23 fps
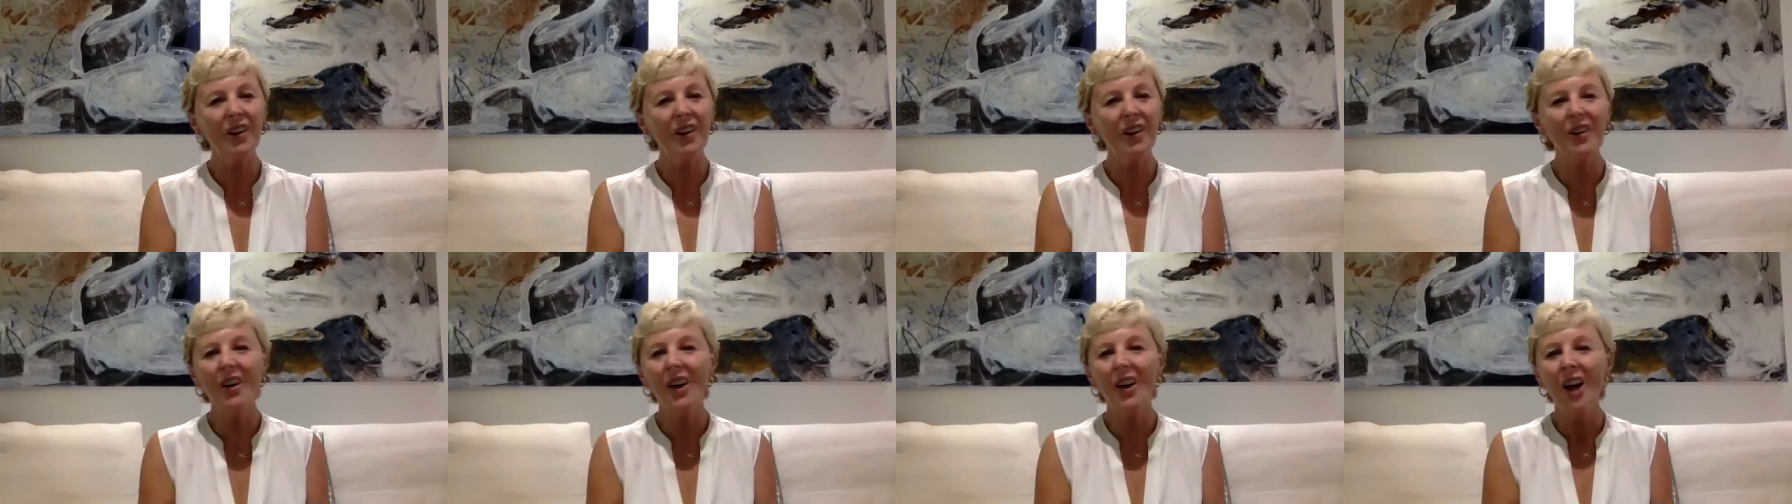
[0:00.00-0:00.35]

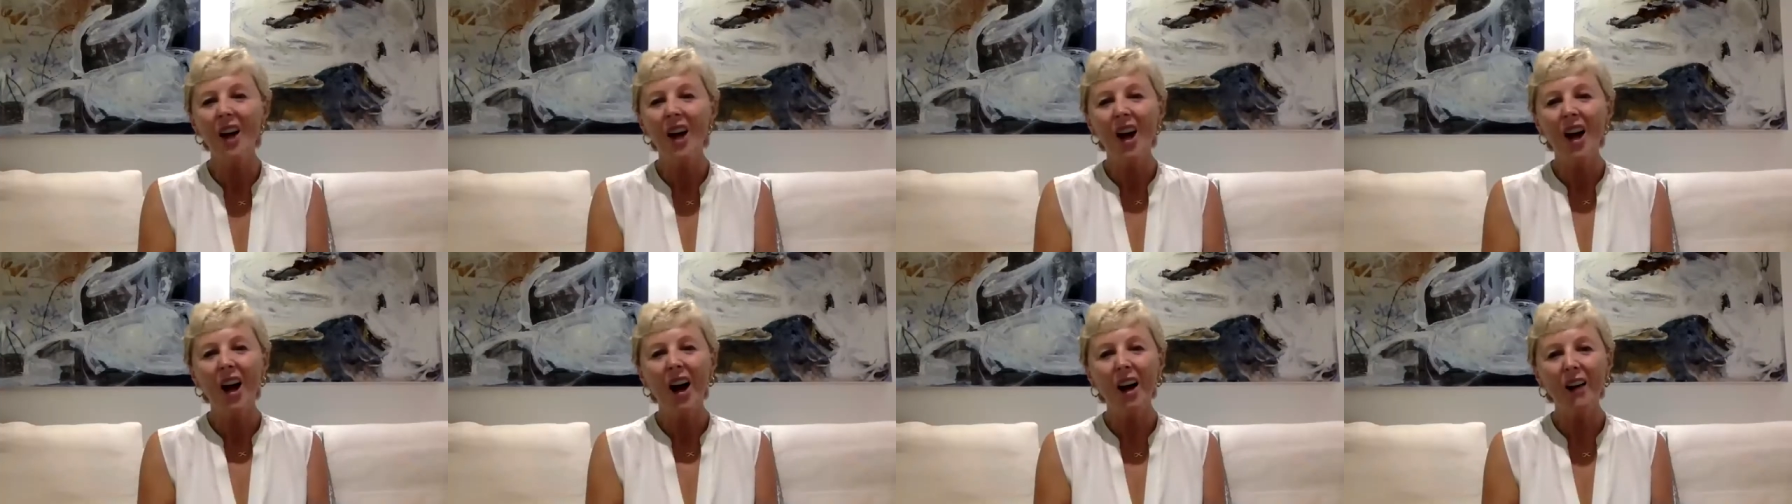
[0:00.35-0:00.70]
I've
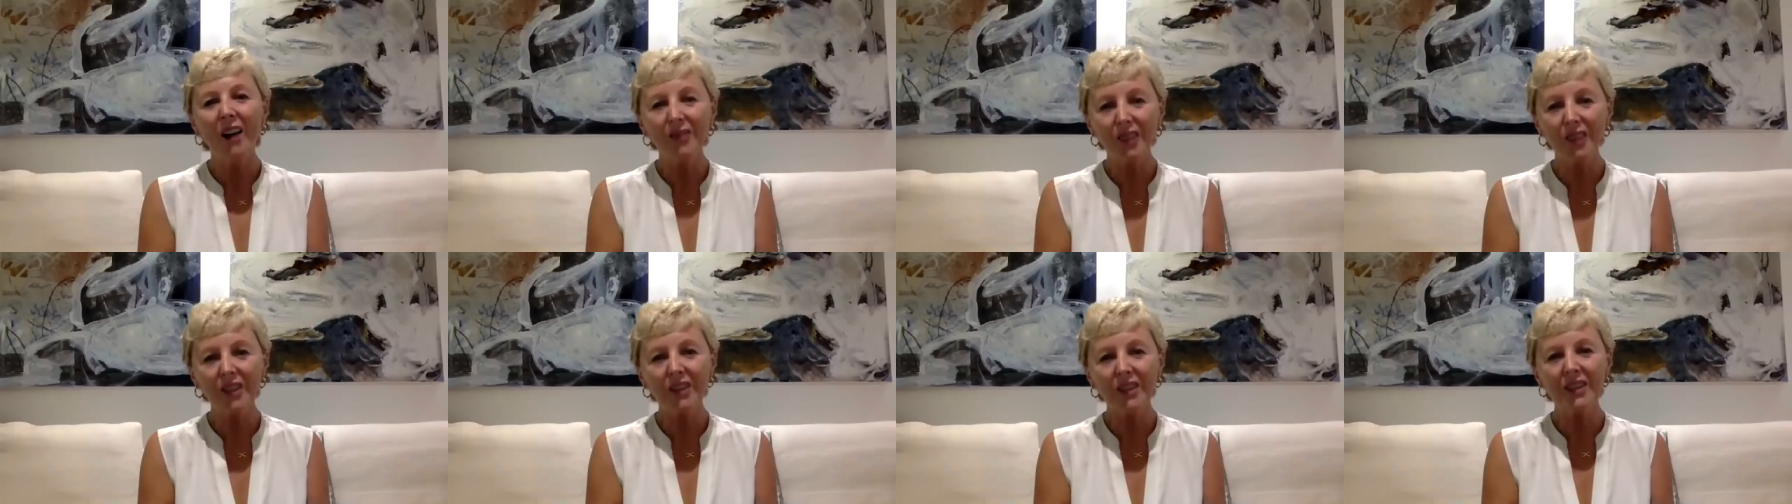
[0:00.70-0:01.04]
learned
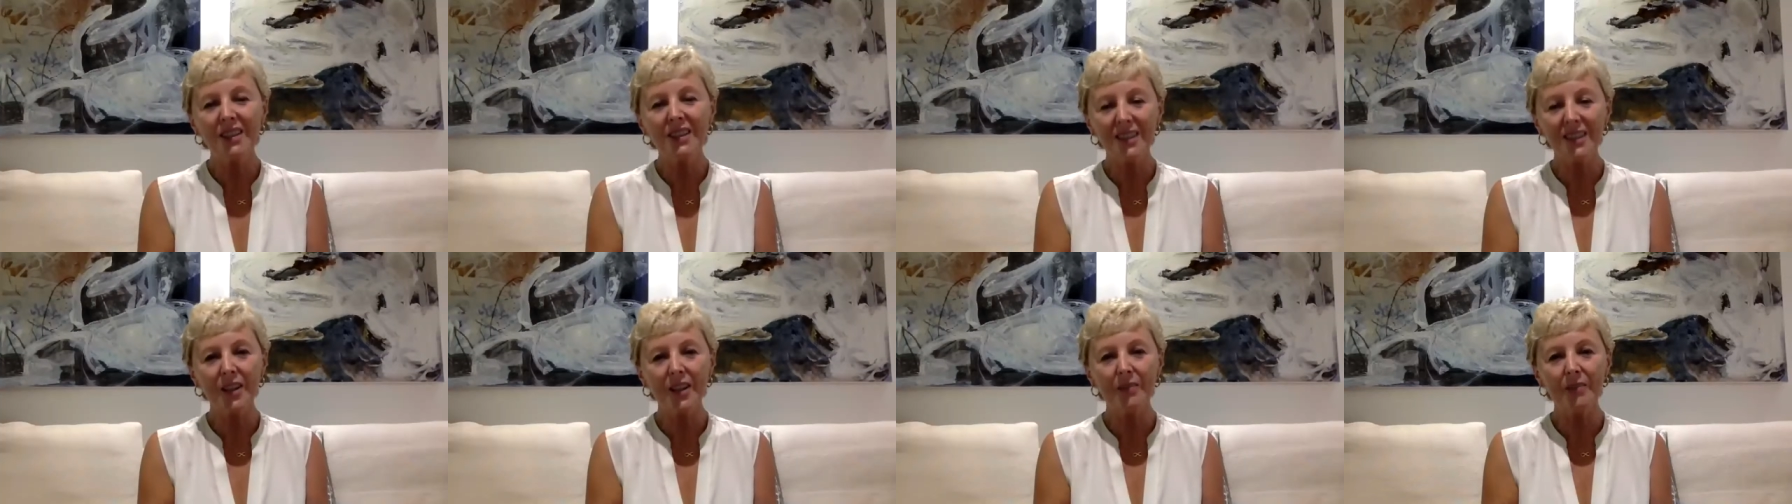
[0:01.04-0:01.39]
so
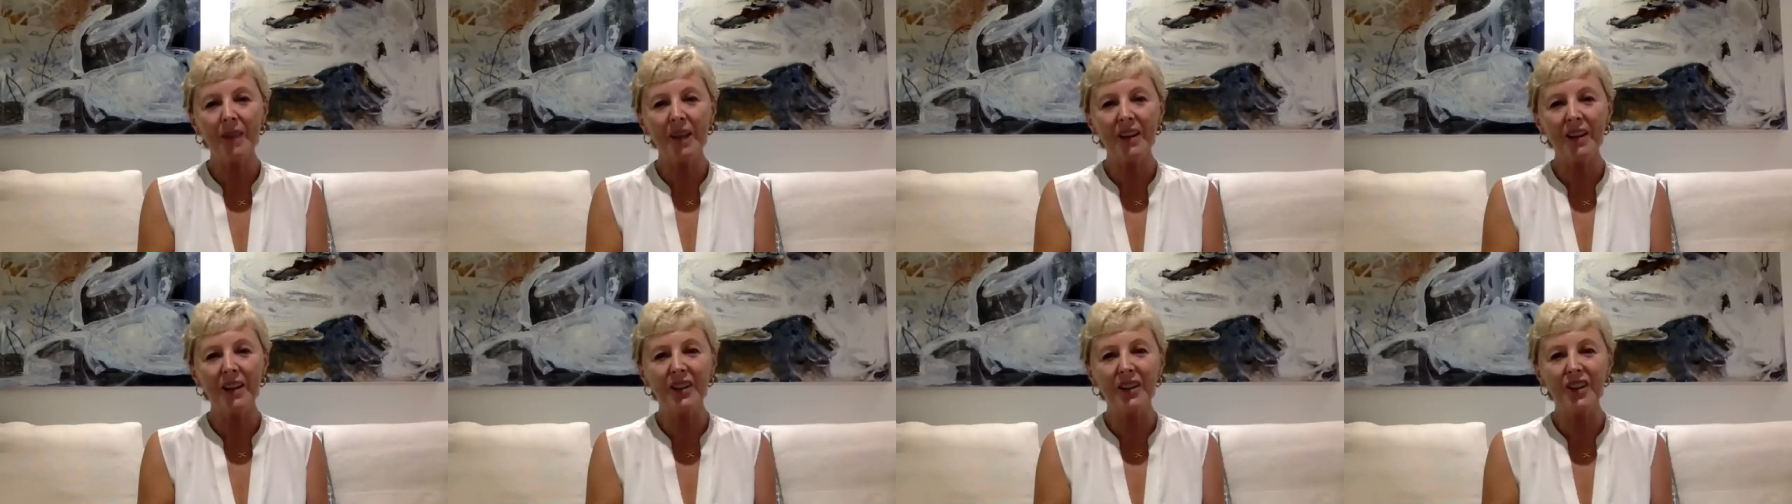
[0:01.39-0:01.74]
much,
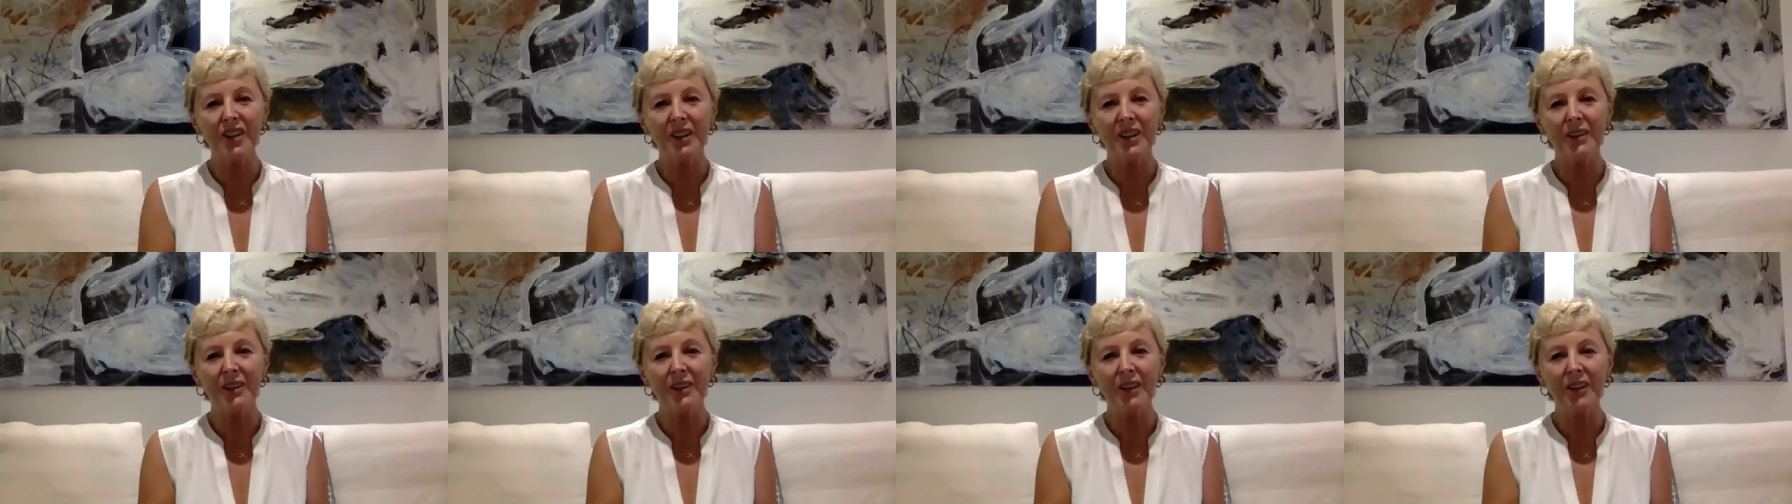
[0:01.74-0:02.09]
and if
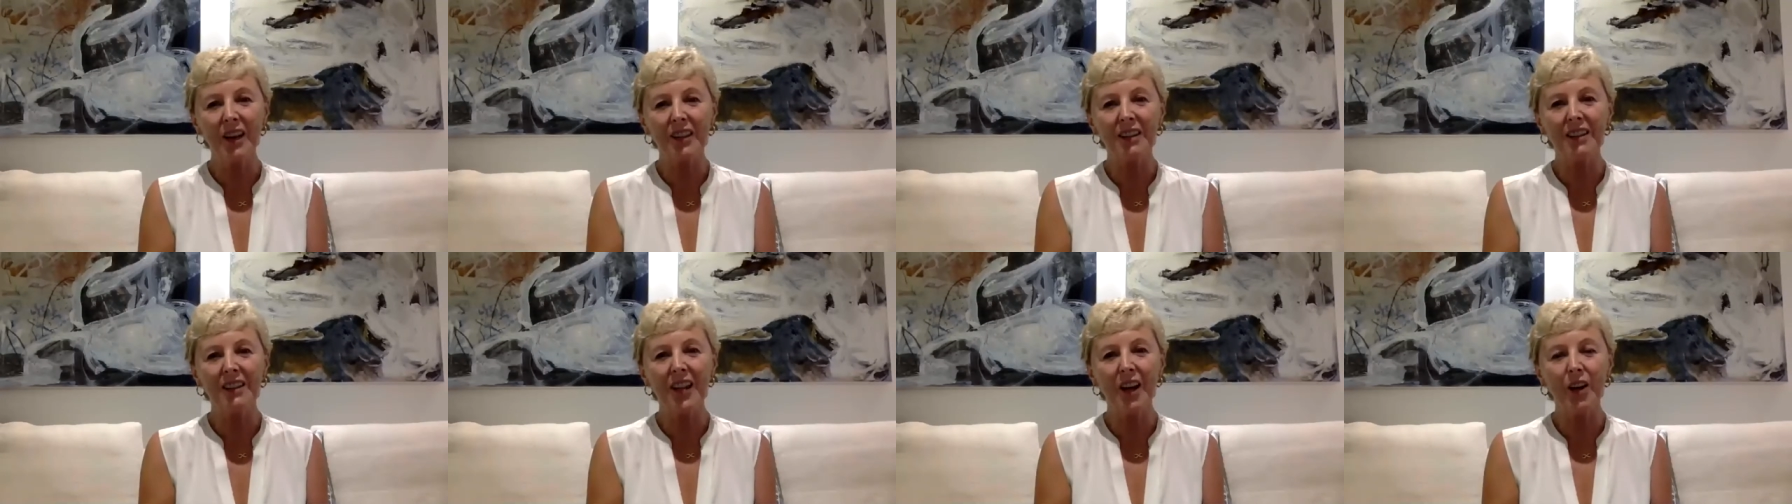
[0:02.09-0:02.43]
I can
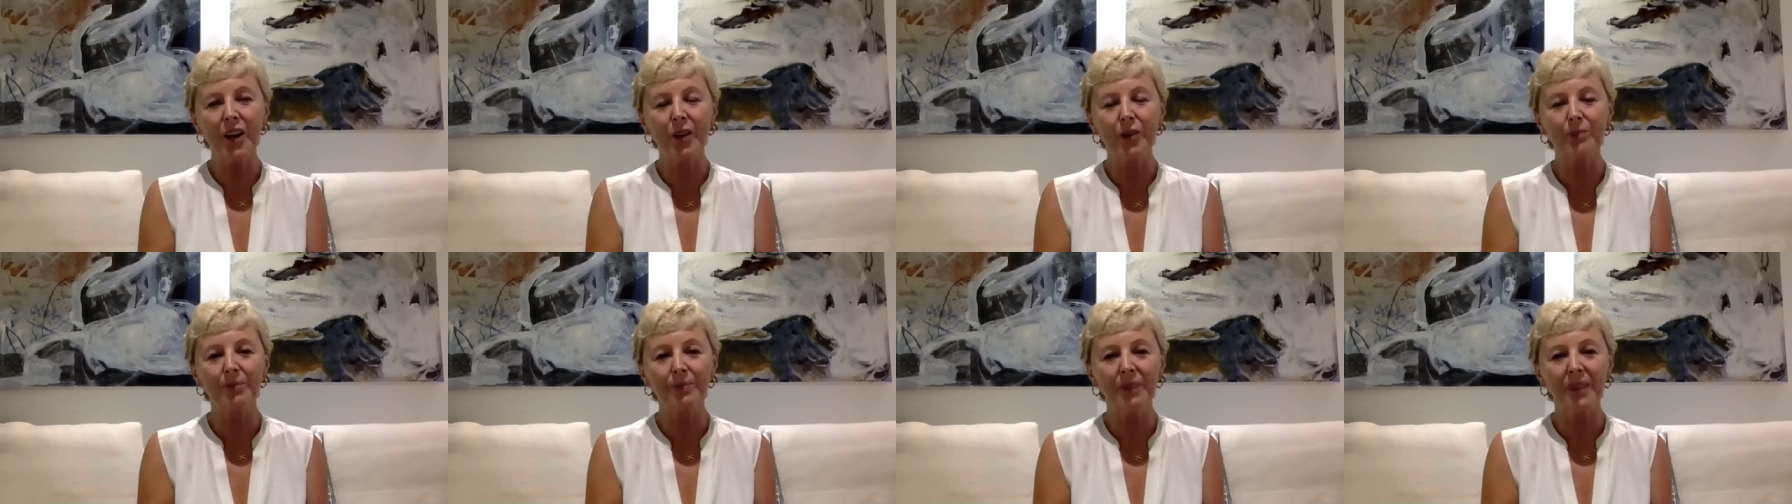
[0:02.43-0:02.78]
help
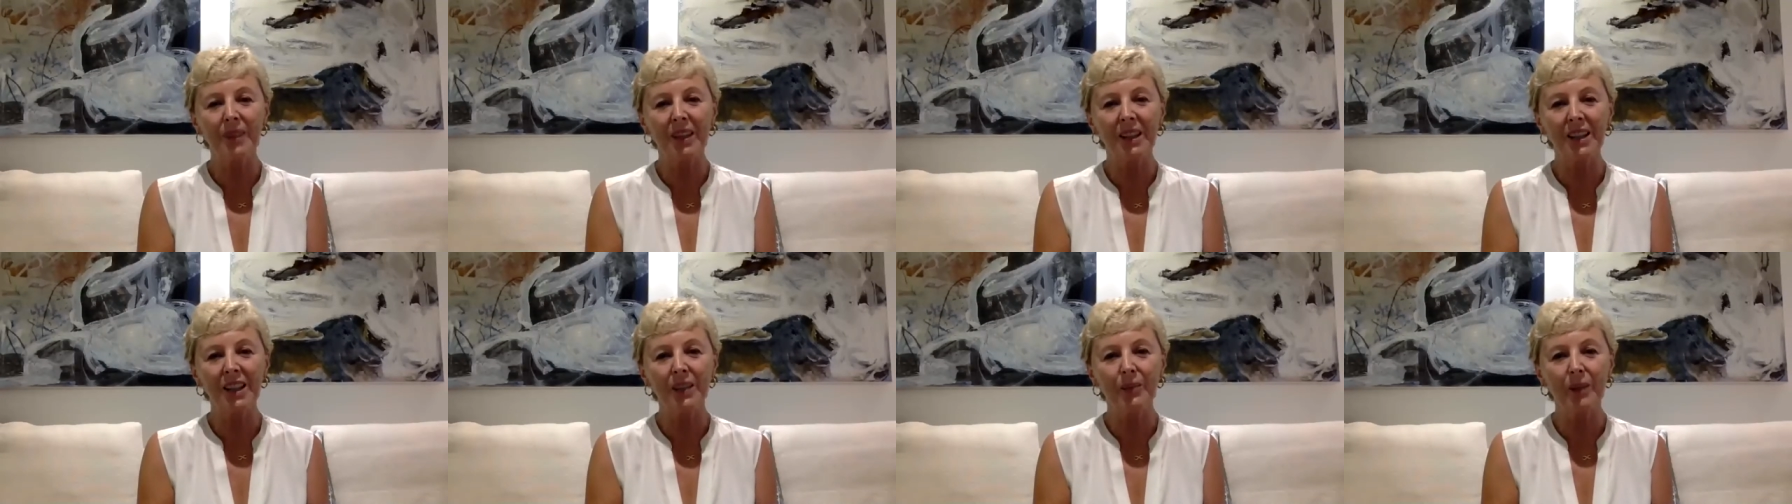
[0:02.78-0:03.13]

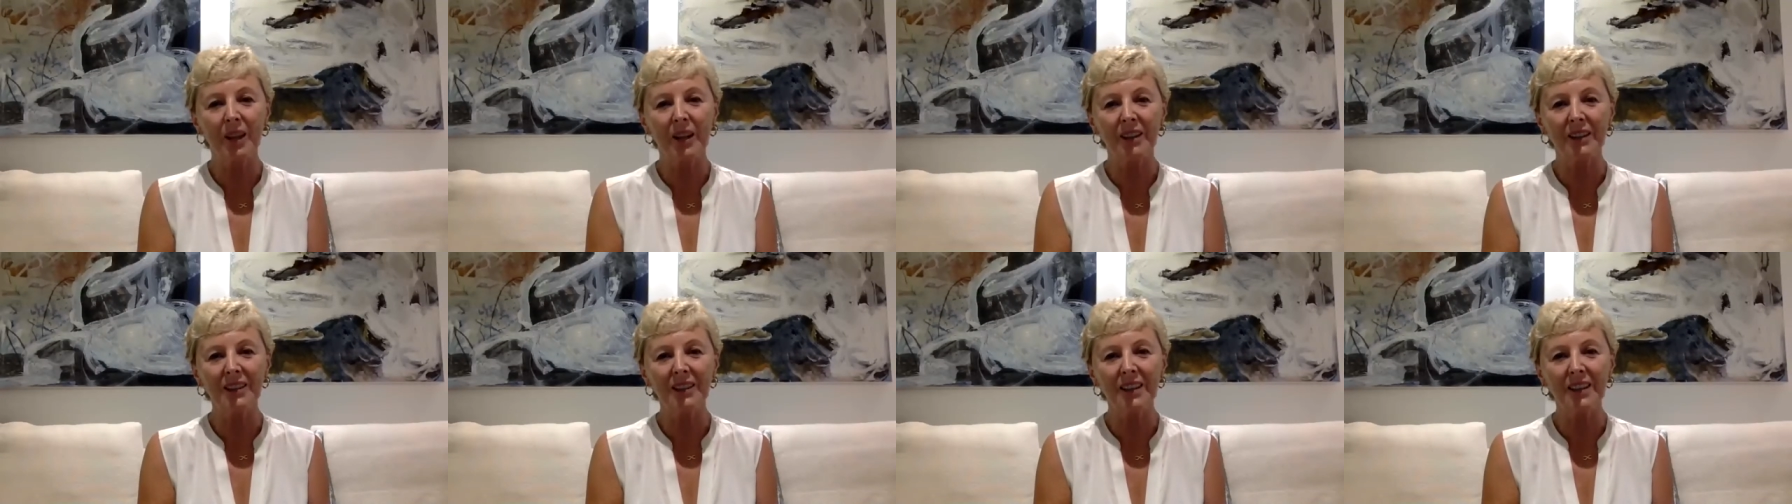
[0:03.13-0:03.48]

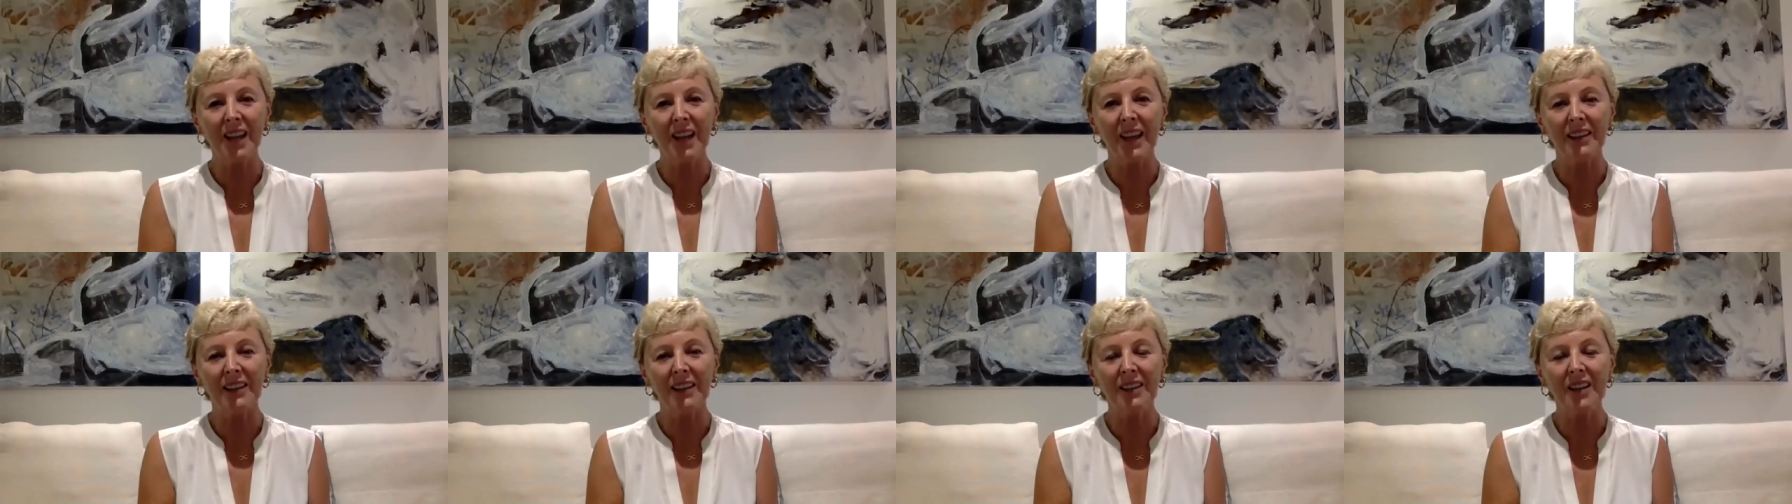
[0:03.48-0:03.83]
anyone,
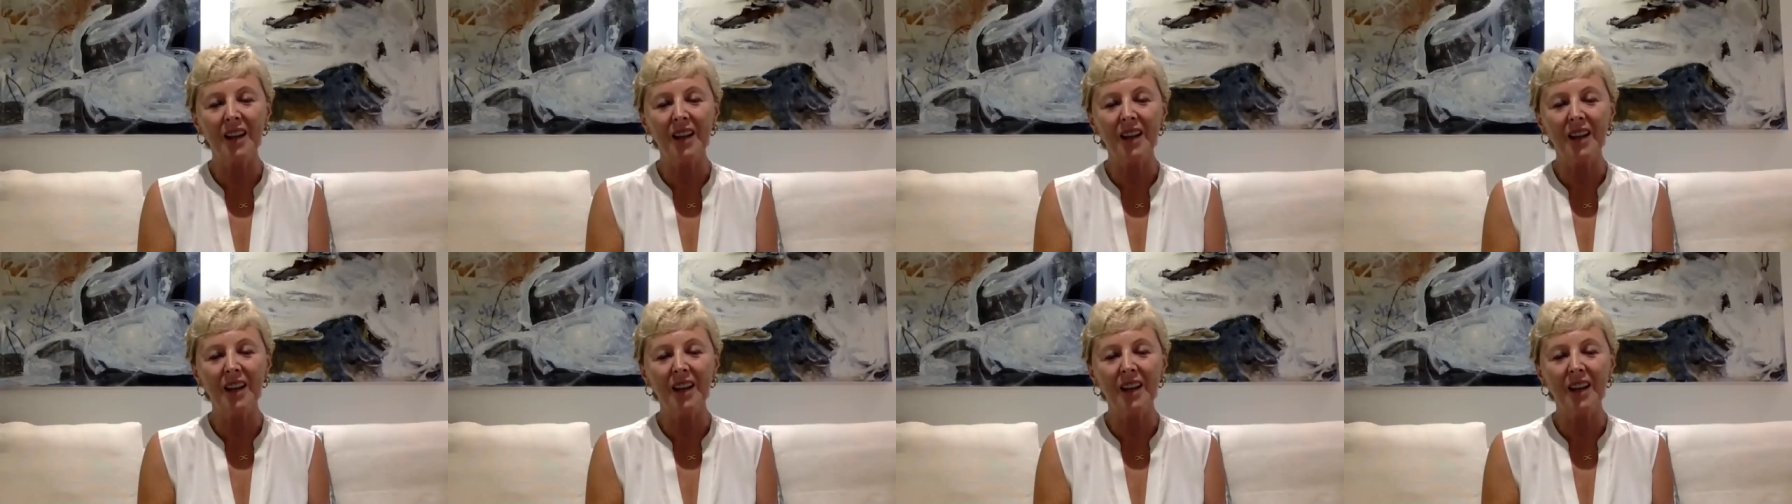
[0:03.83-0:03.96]
and